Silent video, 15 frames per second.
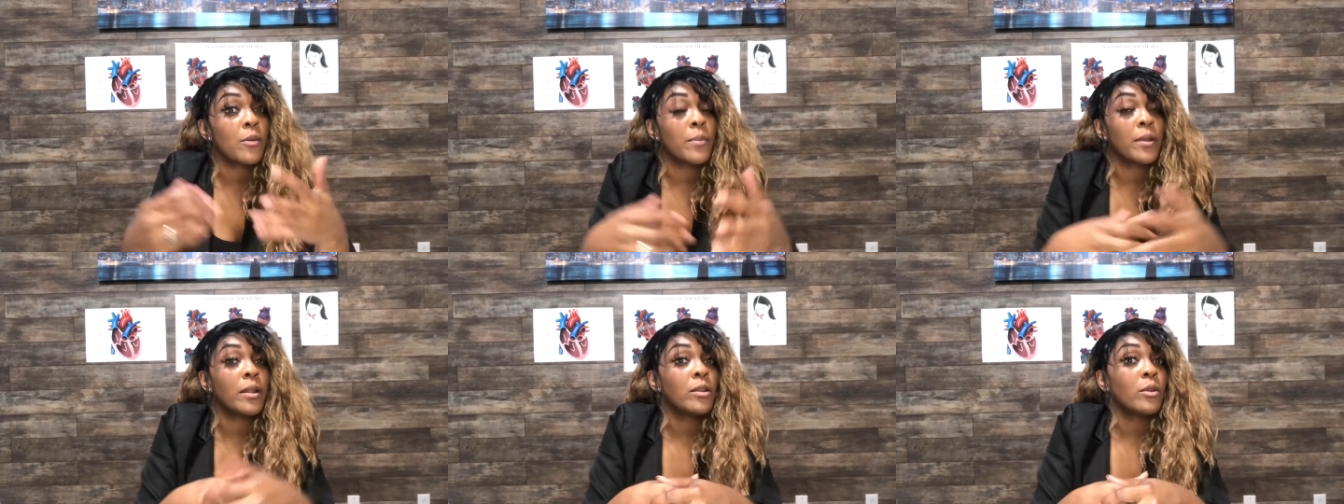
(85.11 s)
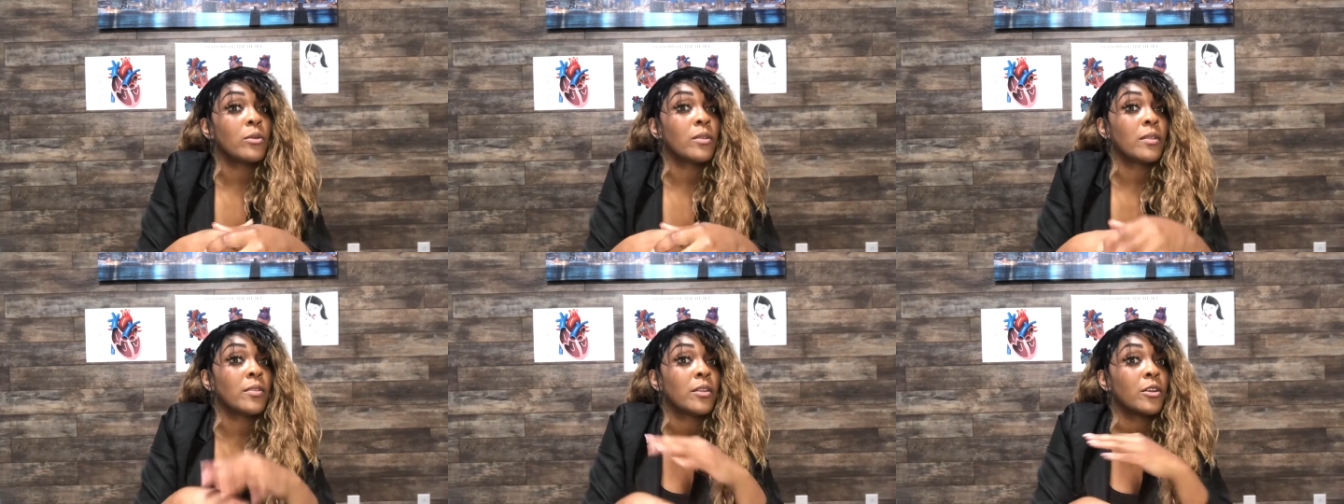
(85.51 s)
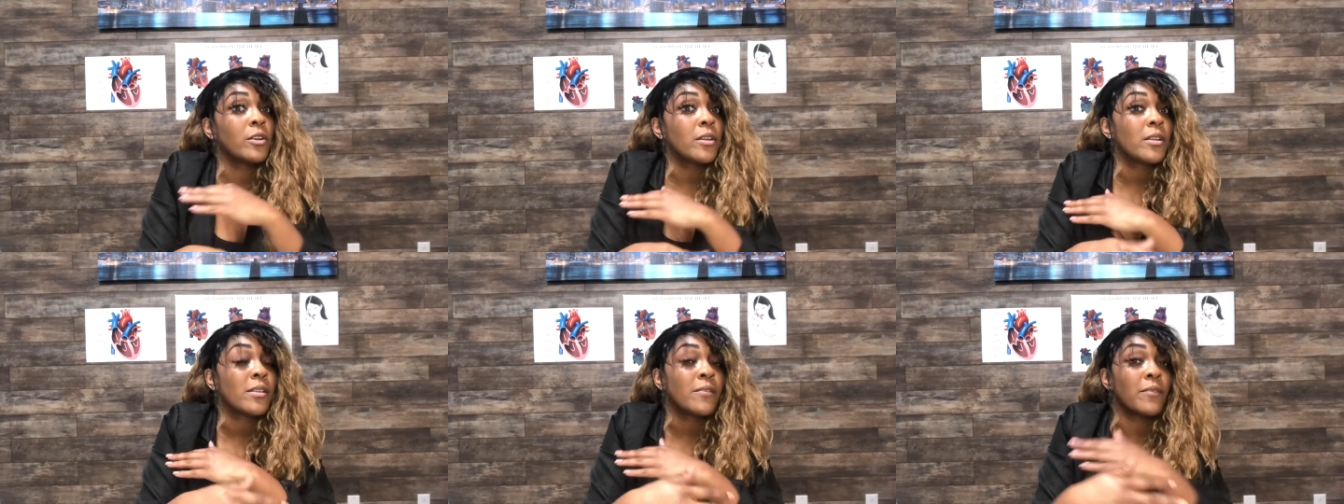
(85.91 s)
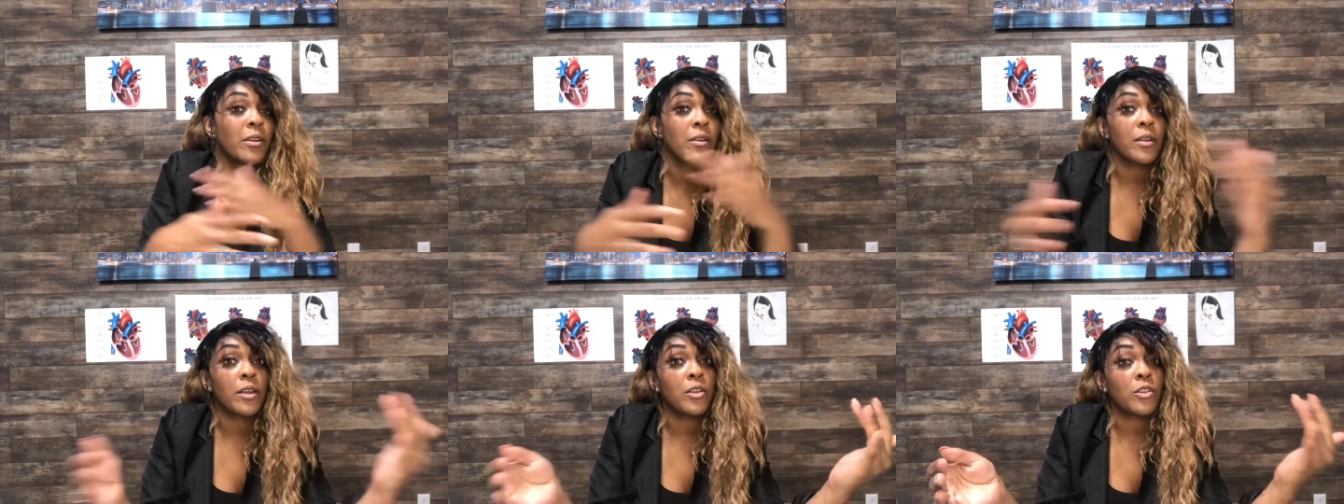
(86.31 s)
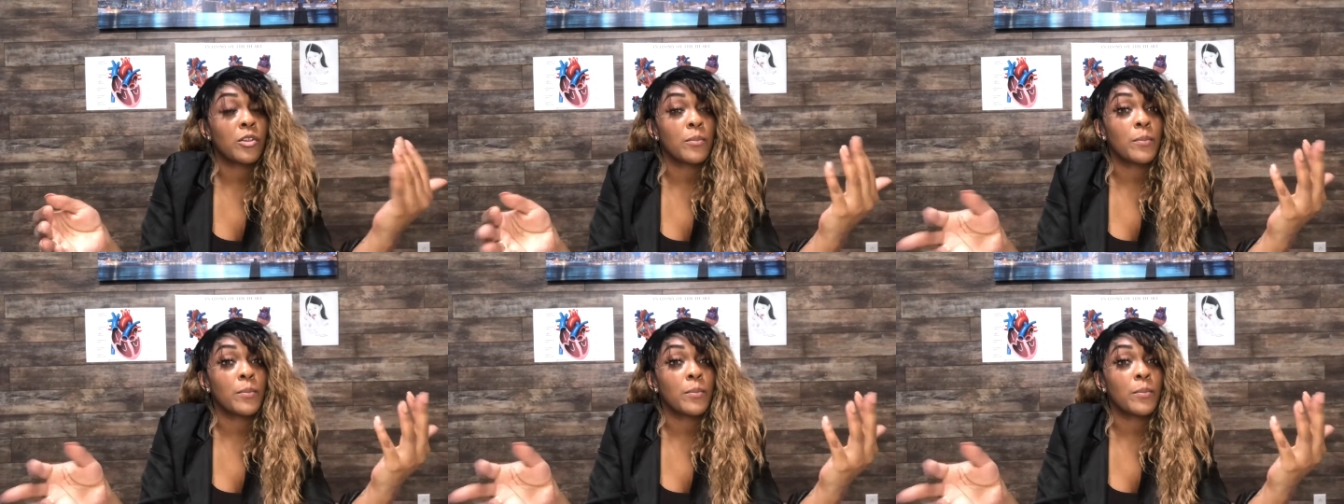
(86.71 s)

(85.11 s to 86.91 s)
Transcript: but I know that there is a variation.